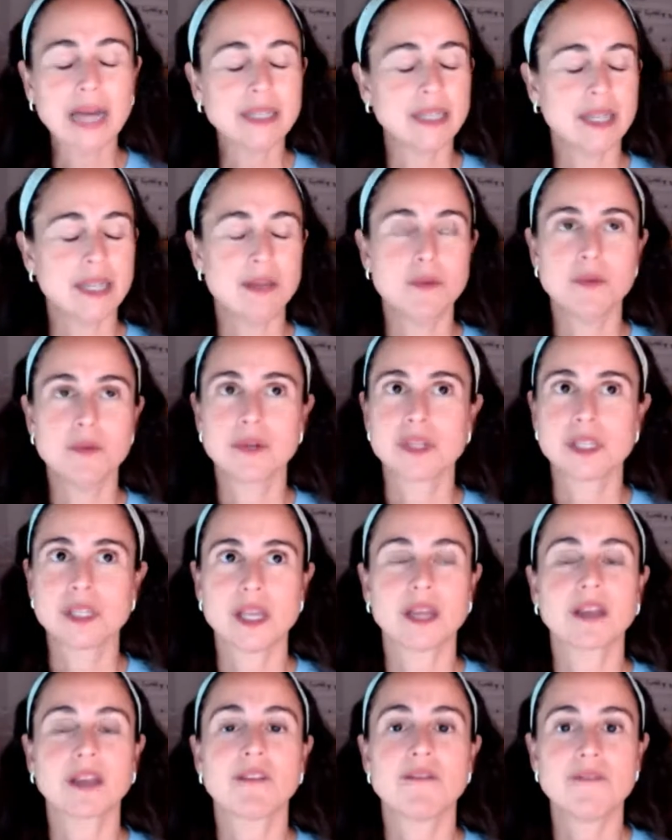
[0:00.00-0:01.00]
it was
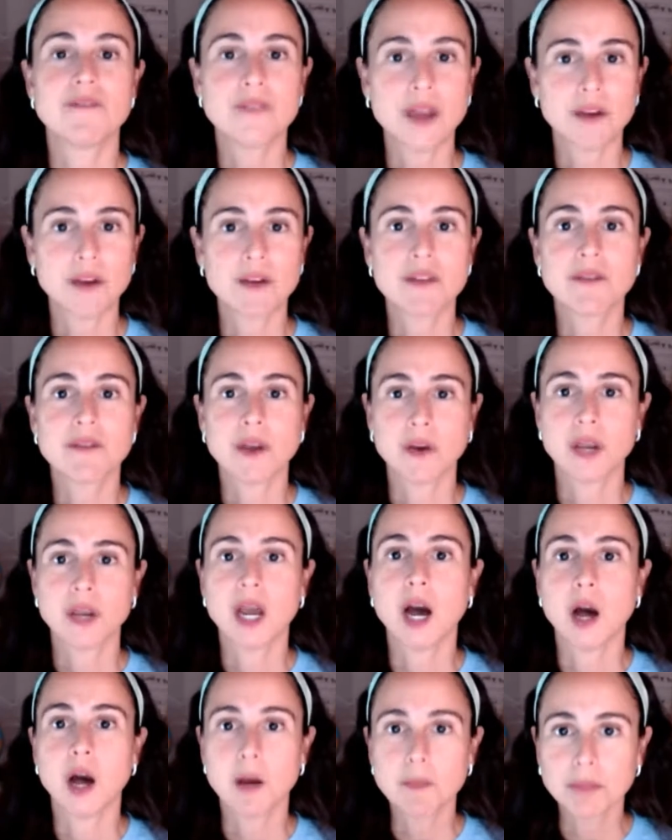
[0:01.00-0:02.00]
like a very, very
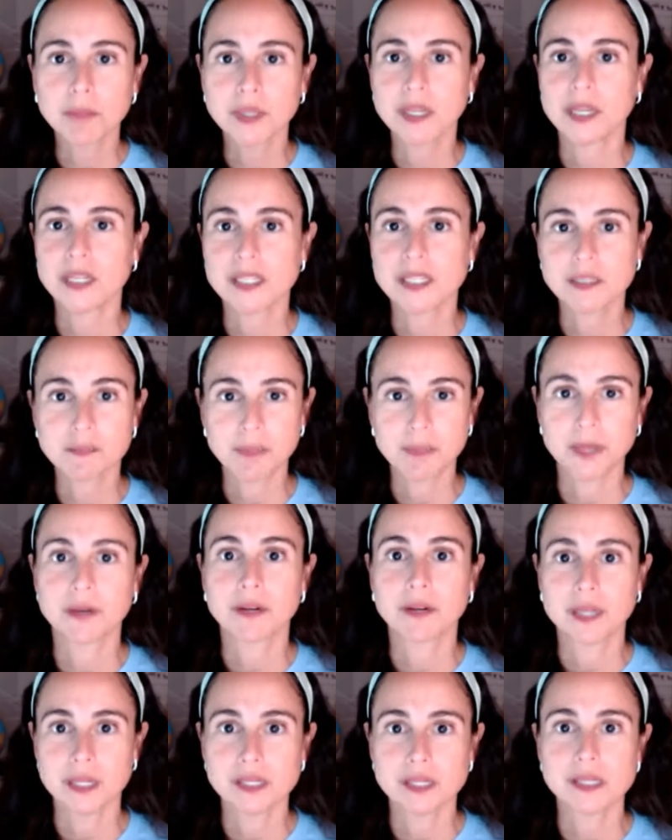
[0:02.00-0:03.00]
humbling
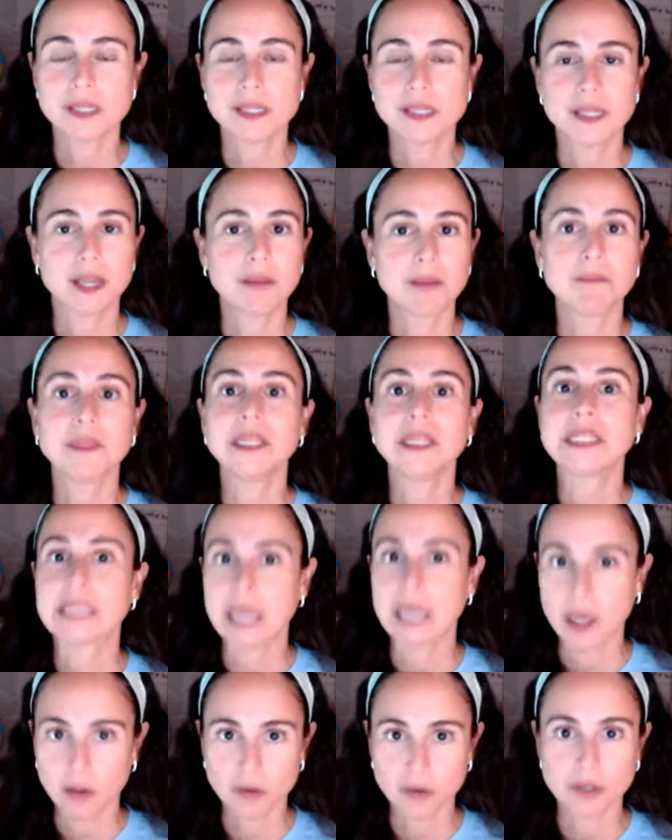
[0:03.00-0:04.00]
experience, let me
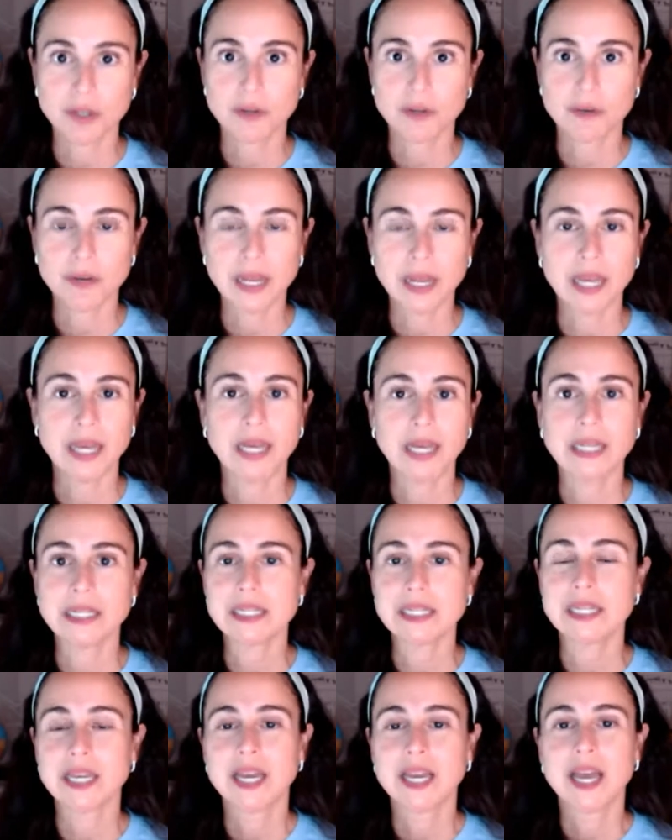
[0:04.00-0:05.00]
tell you. And